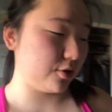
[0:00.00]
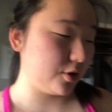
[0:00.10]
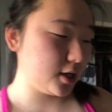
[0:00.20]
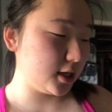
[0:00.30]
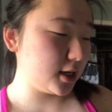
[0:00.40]

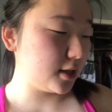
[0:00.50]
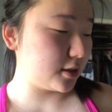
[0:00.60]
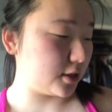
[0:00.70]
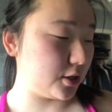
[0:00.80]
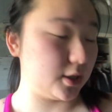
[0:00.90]
three.
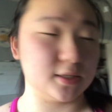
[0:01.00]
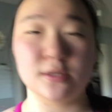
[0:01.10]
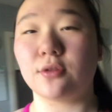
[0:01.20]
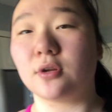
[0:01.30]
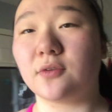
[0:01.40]
There is
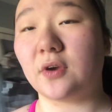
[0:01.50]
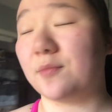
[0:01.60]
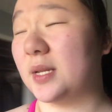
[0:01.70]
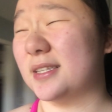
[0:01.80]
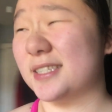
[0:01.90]
35
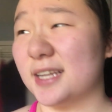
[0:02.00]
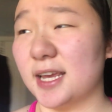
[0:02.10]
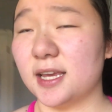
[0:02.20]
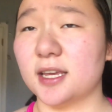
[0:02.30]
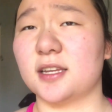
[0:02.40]
minutes
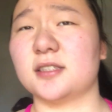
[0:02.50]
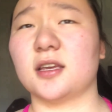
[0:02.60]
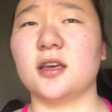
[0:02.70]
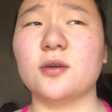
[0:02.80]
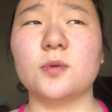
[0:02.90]
today. It is a
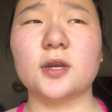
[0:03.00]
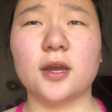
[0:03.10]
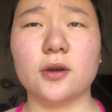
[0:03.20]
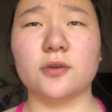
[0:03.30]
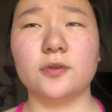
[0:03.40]
HIIT
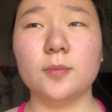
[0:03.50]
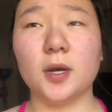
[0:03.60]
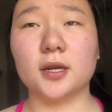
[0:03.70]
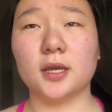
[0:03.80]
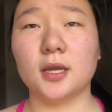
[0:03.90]
workout, a full
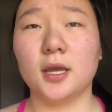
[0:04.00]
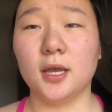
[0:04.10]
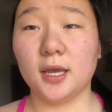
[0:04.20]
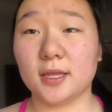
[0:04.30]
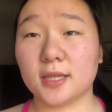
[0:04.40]
body,
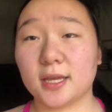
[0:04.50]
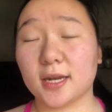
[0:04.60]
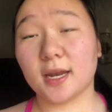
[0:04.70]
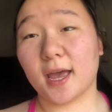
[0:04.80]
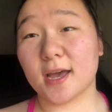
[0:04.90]
and then
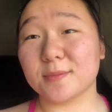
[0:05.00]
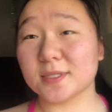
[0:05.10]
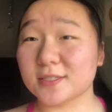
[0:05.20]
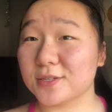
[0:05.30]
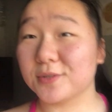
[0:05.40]
an
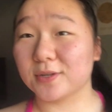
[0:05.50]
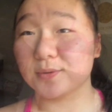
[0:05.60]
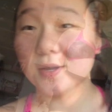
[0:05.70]
abs. So here we